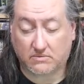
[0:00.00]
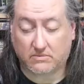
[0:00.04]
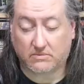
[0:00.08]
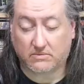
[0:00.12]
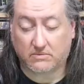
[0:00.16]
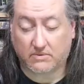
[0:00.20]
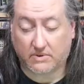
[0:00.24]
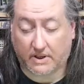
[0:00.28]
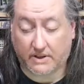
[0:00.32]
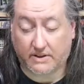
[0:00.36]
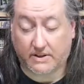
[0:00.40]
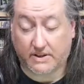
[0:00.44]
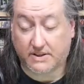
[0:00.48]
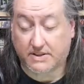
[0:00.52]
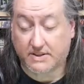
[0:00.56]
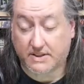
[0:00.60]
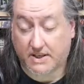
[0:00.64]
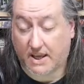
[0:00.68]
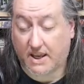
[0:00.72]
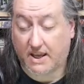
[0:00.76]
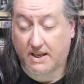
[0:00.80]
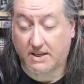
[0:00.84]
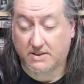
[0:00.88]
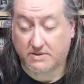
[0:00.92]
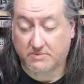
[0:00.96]
in this
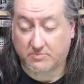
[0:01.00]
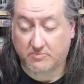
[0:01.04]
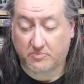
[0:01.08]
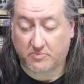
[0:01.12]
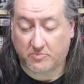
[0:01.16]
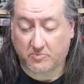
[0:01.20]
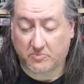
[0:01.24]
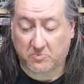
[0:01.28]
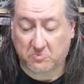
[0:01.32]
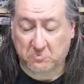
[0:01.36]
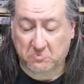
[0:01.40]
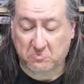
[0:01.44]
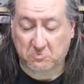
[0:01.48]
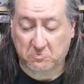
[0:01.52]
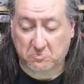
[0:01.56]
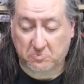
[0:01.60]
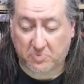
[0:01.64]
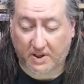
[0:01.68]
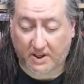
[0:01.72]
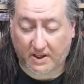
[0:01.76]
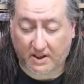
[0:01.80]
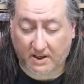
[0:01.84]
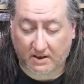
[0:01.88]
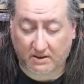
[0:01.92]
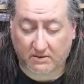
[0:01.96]
case,
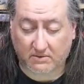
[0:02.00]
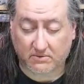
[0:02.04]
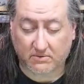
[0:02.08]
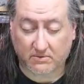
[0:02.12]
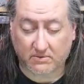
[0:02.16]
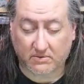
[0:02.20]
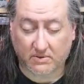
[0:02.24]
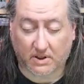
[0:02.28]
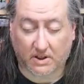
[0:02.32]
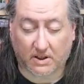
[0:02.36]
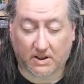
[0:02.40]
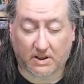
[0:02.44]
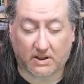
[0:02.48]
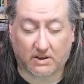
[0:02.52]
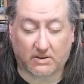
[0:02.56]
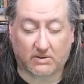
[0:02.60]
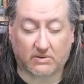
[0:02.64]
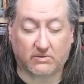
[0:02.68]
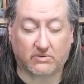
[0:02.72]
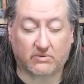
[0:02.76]
being the